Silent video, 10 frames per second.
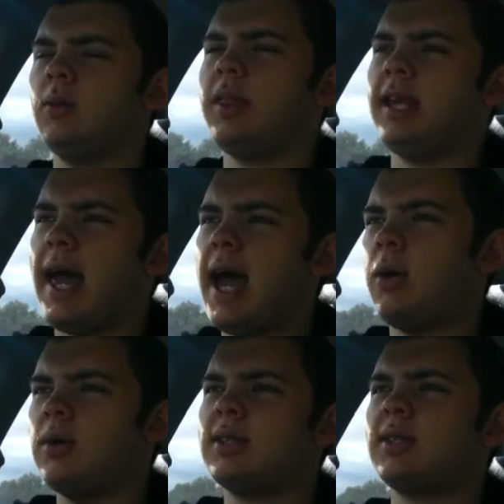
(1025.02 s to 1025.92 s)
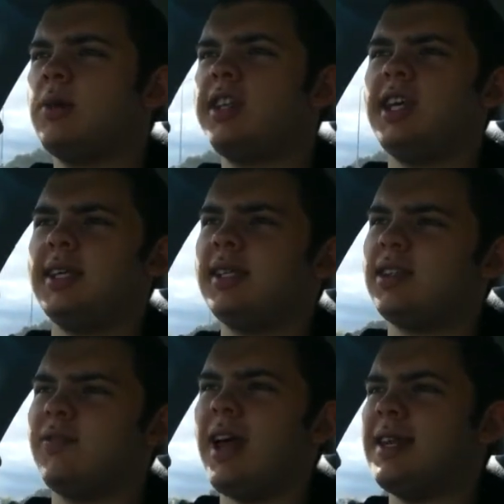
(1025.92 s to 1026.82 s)
within hours, which
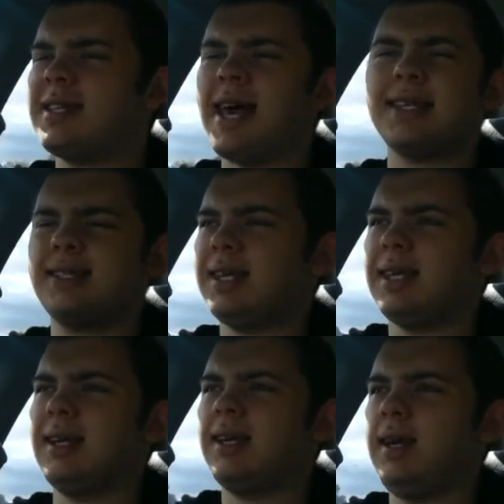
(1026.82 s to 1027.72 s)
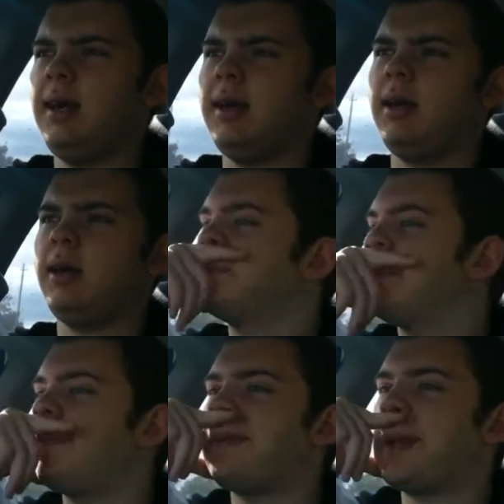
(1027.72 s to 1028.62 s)
is fantastic.
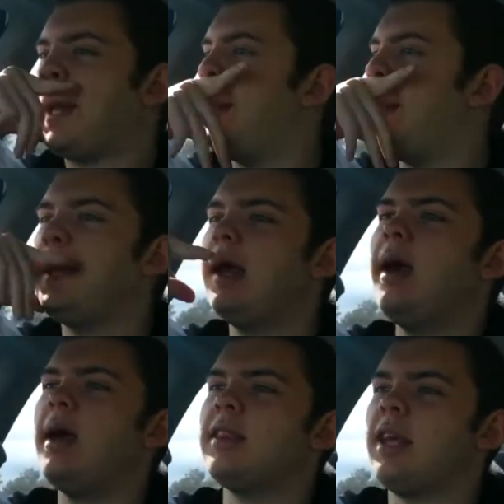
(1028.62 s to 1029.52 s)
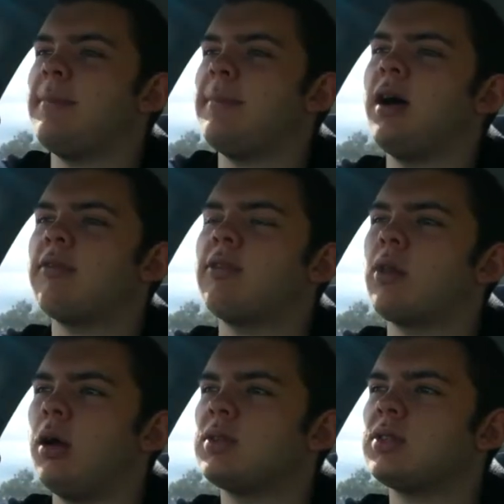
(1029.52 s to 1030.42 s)
And the amount of
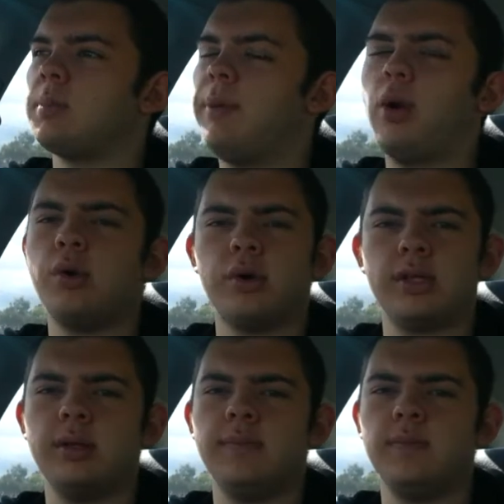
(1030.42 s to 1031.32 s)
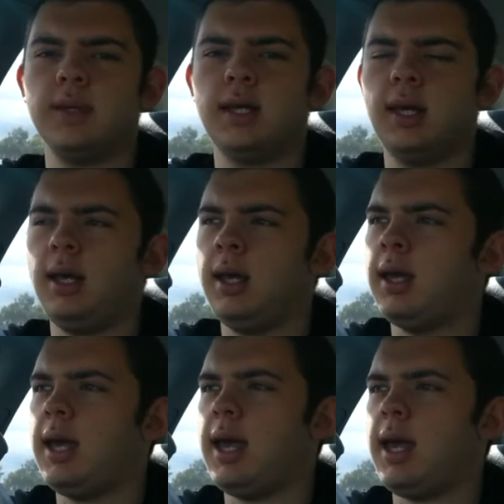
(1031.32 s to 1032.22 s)
global support,
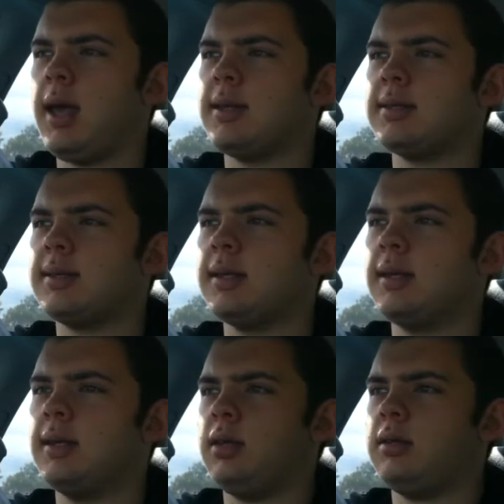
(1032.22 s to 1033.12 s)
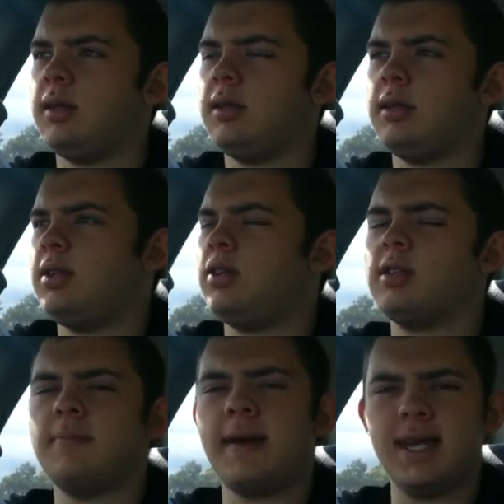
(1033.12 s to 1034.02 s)
and it's
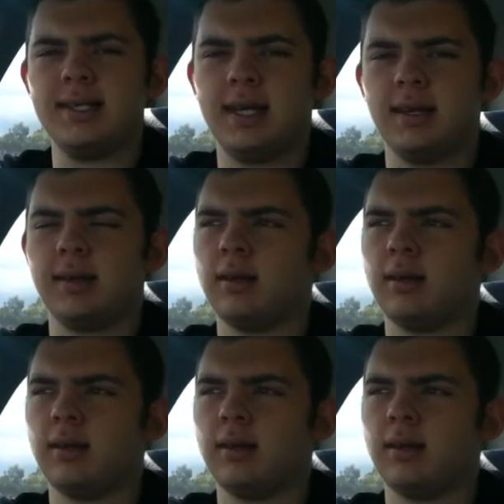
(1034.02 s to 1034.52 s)
just amazing.